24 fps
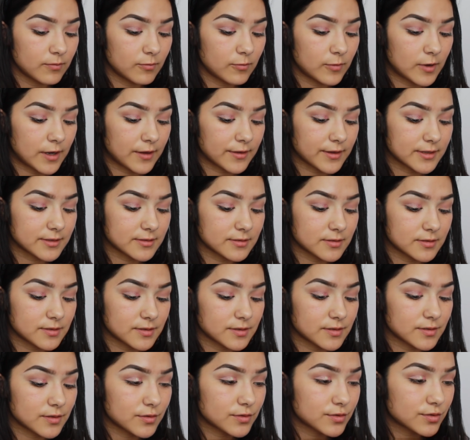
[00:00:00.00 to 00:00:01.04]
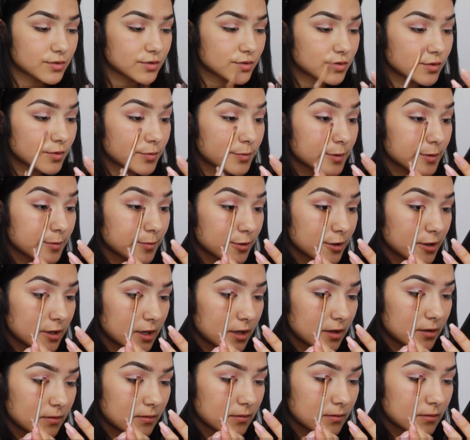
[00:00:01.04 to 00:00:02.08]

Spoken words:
Wow, this is super pretty.